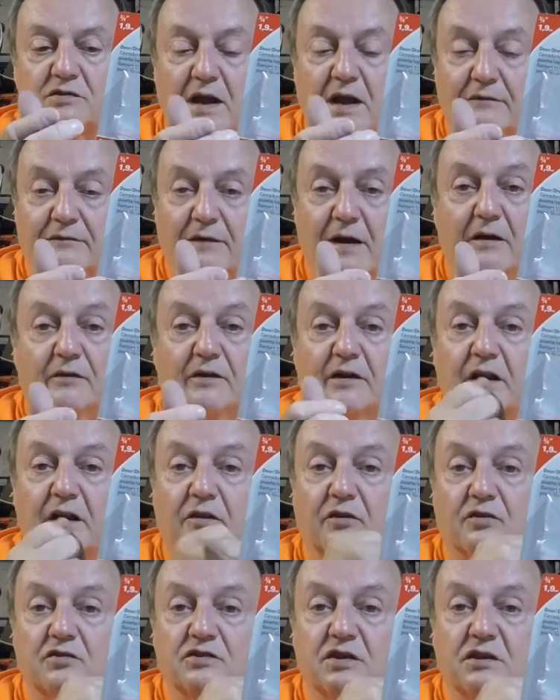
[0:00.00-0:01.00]
I found
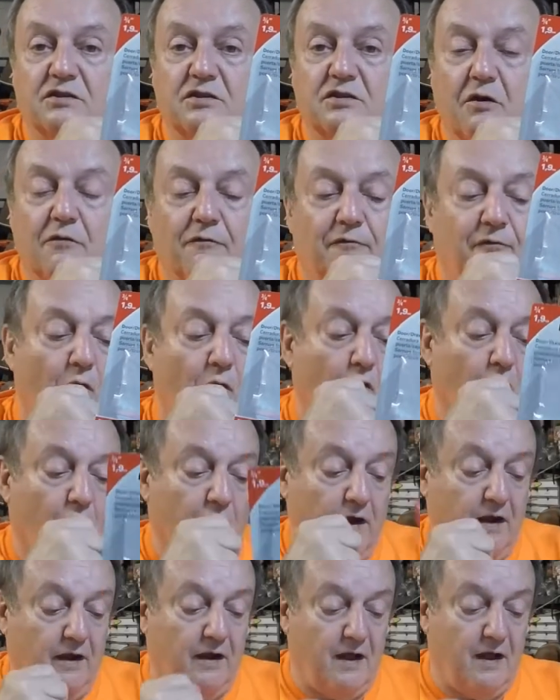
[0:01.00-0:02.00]
another 604,
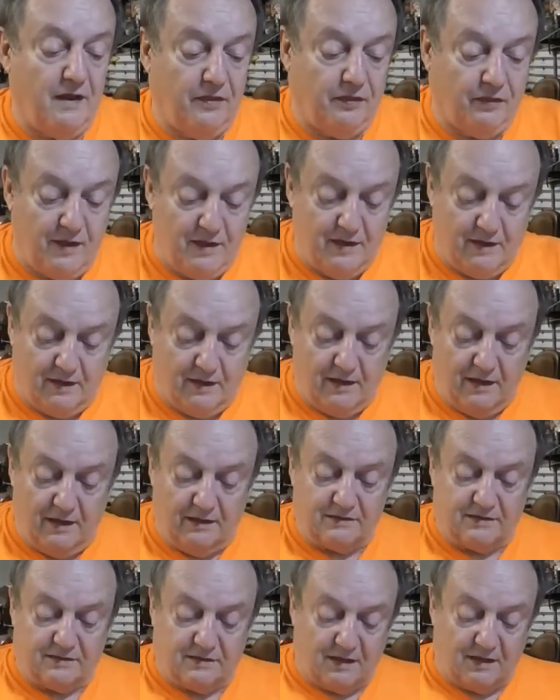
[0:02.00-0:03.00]
and I think
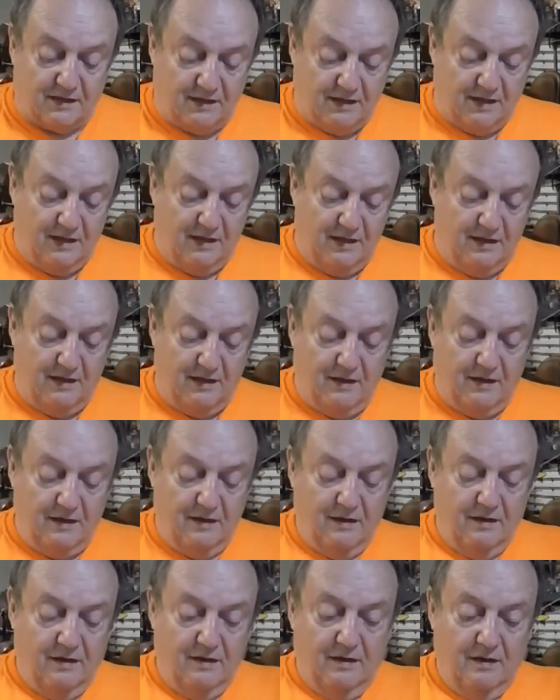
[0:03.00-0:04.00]
it's the key
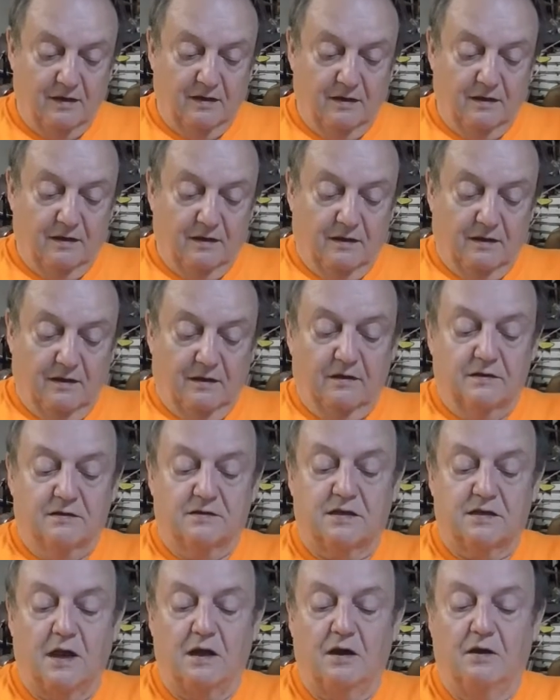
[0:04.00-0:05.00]

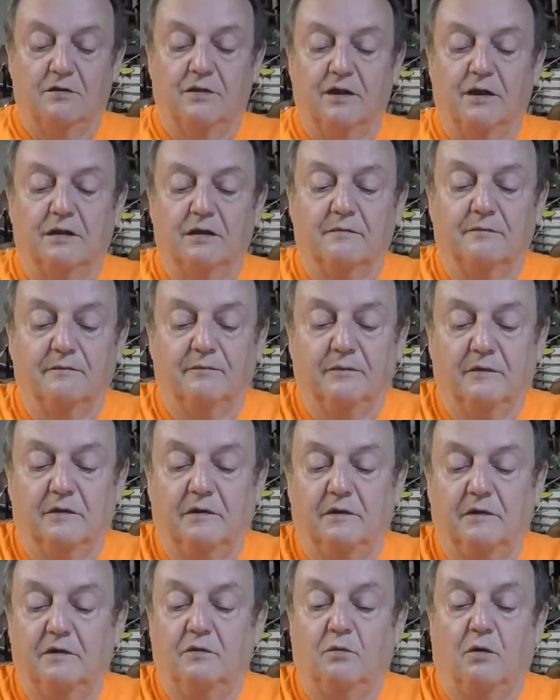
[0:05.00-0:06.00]
so that
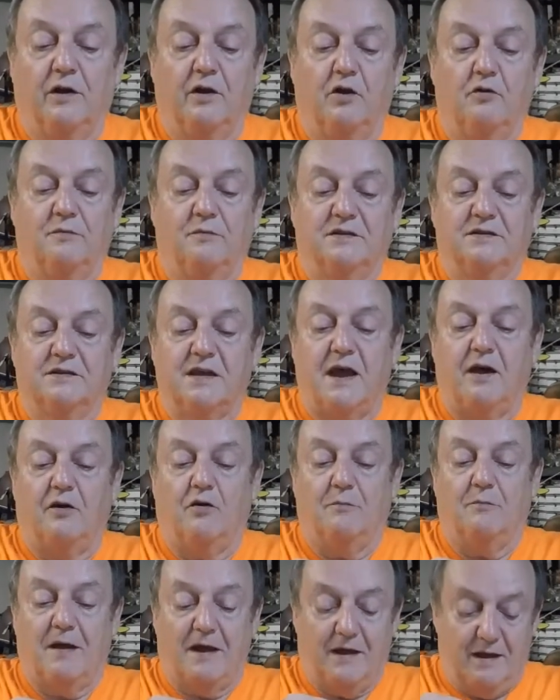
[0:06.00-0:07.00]
you want to open a
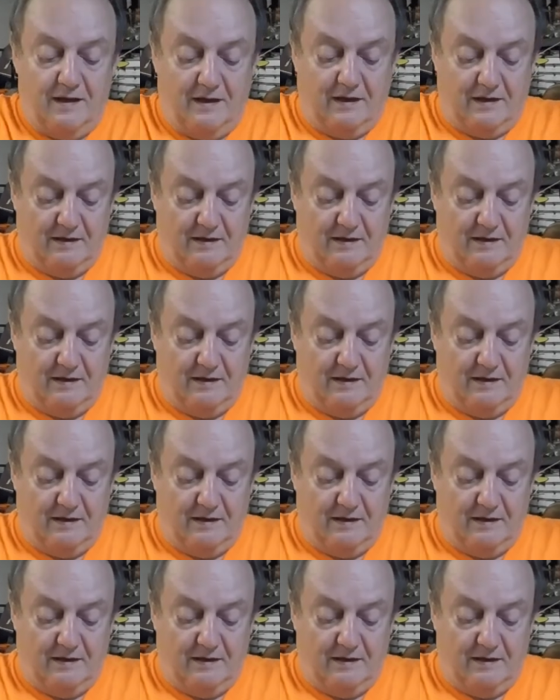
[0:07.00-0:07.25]
saddlebag.